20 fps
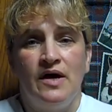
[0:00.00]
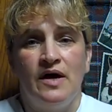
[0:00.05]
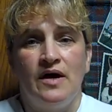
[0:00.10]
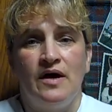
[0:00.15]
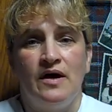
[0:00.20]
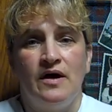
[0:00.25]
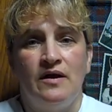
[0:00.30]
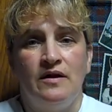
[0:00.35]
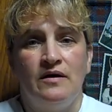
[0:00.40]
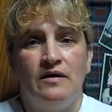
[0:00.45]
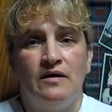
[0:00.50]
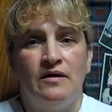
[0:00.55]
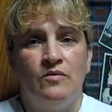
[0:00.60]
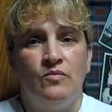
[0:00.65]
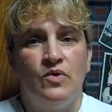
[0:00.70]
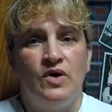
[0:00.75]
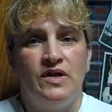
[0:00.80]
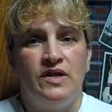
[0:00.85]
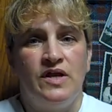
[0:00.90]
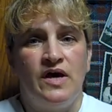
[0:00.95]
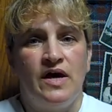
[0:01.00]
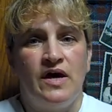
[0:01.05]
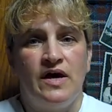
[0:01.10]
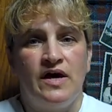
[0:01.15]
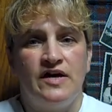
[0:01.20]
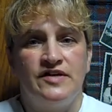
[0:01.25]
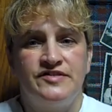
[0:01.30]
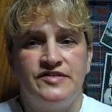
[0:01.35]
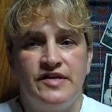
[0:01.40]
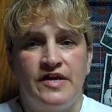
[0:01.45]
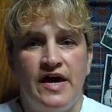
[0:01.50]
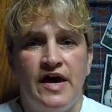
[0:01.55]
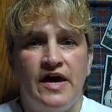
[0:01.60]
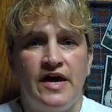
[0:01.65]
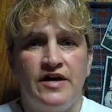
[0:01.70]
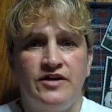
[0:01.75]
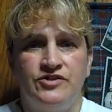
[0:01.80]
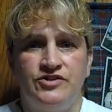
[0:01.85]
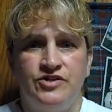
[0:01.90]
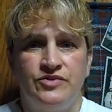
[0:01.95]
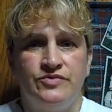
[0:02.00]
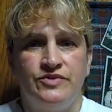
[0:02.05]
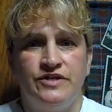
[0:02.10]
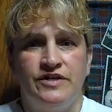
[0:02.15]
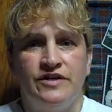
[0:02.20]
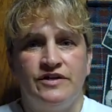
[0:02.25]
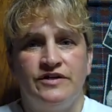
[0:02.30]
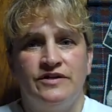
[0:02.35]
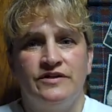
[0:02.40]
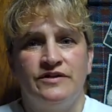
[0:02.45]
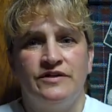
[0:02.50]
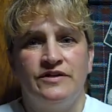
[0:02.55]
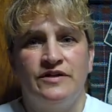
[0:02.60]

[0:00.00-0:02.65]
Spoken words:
And one day I said, "Hey, Junior!"